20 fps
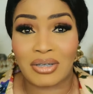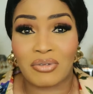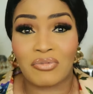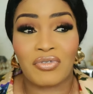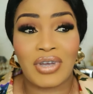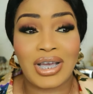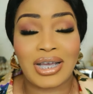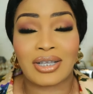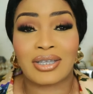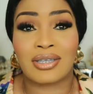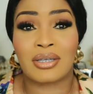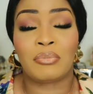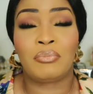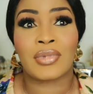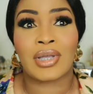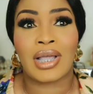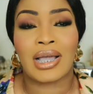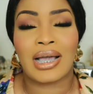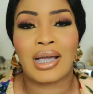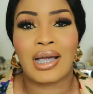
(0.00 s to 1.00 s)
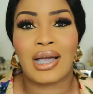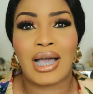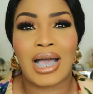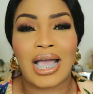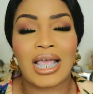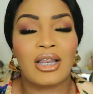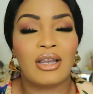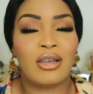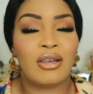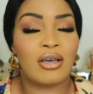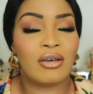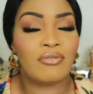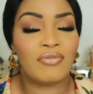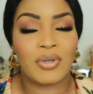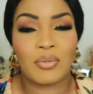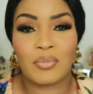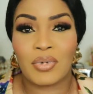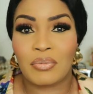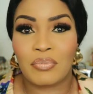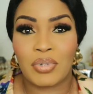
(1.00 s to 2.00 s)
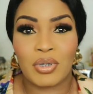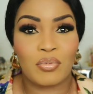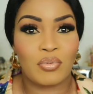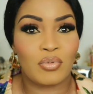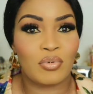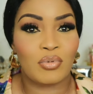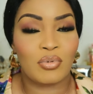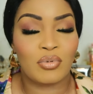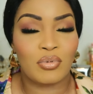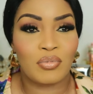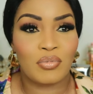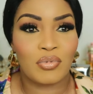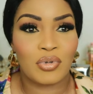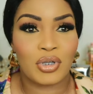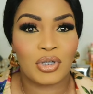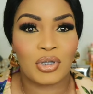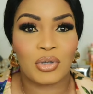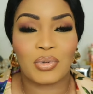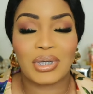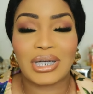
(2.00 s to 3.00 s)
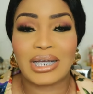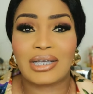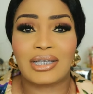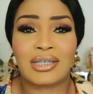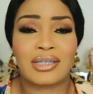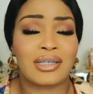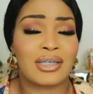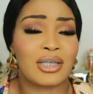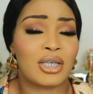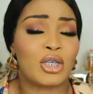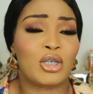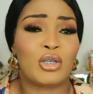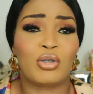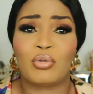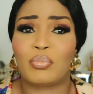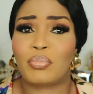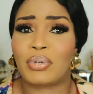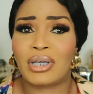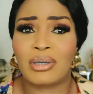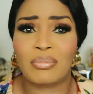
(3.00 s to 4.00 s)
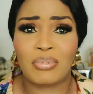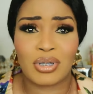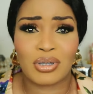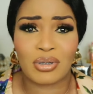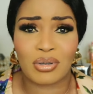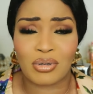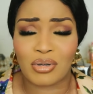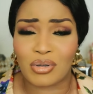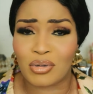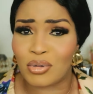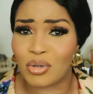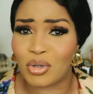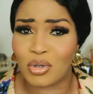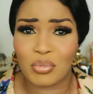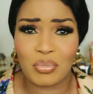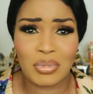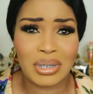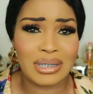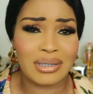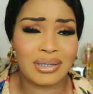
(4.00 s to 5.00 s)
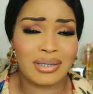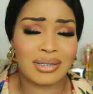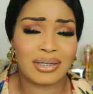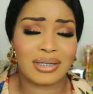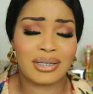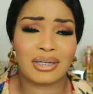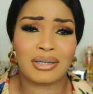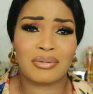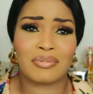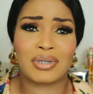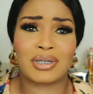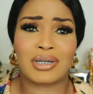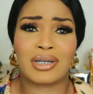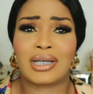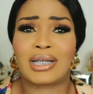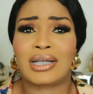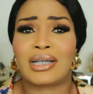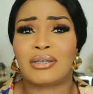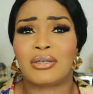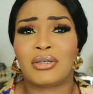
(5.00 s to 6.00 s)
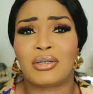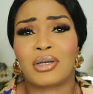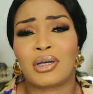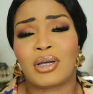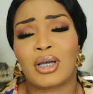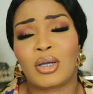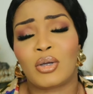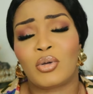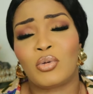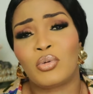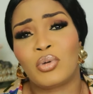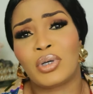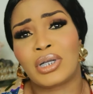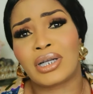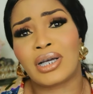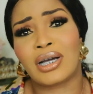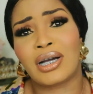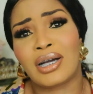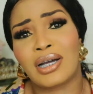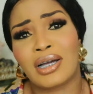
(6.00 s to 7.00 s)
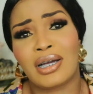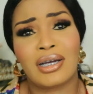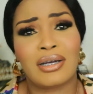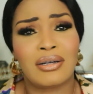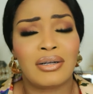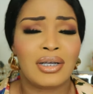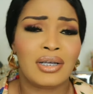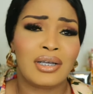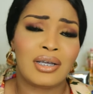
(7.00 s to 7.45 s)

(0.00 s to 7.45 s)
In fact, I love it when people, you know, when I see cute babies on social media, when I, you know, I ooh and ah,